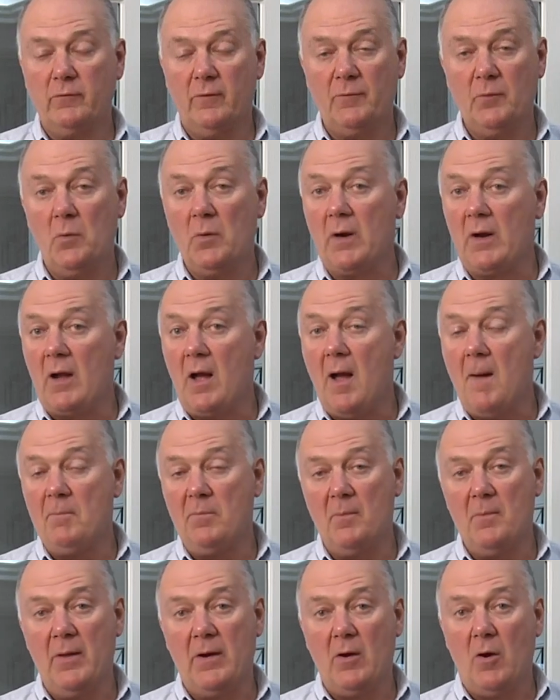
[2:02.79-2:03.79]
So if you want to
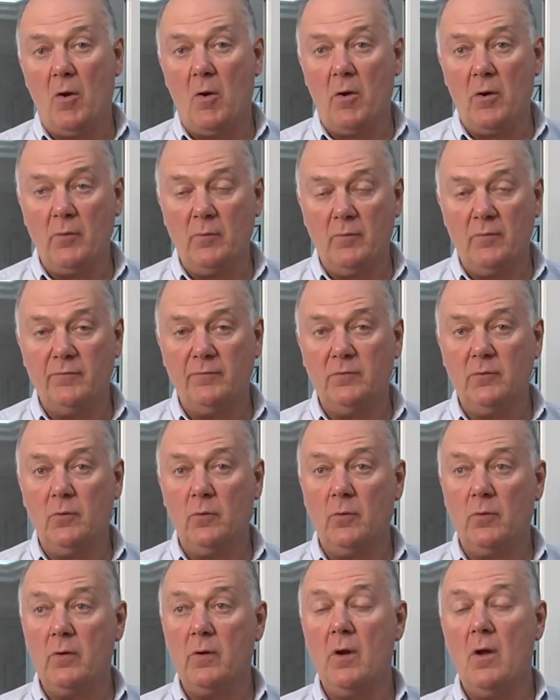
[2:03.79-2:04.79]
complement a hardwood
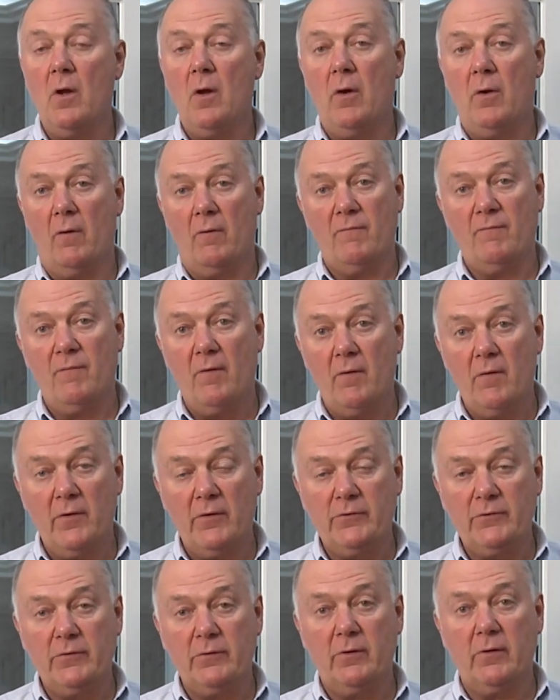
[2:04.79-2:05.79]
floor or
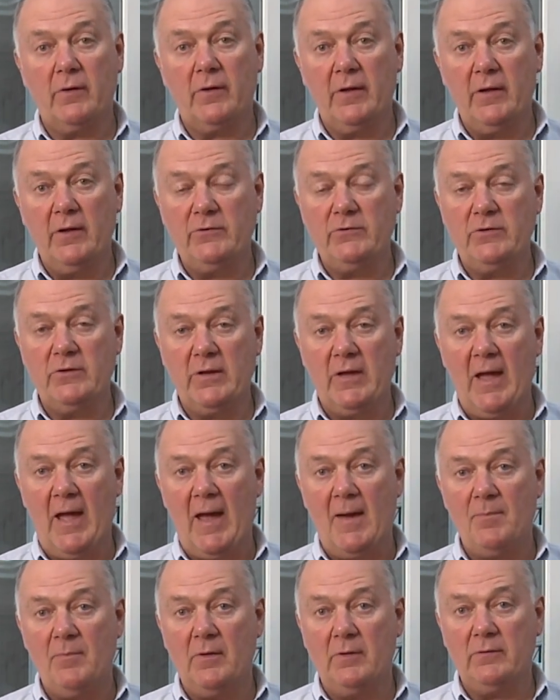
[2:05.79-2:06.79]
furniture or kitchen
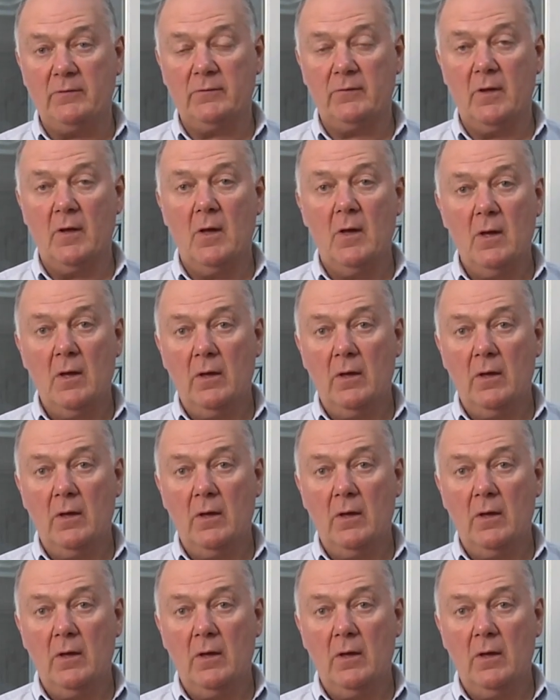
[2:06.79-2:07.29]
cabinets,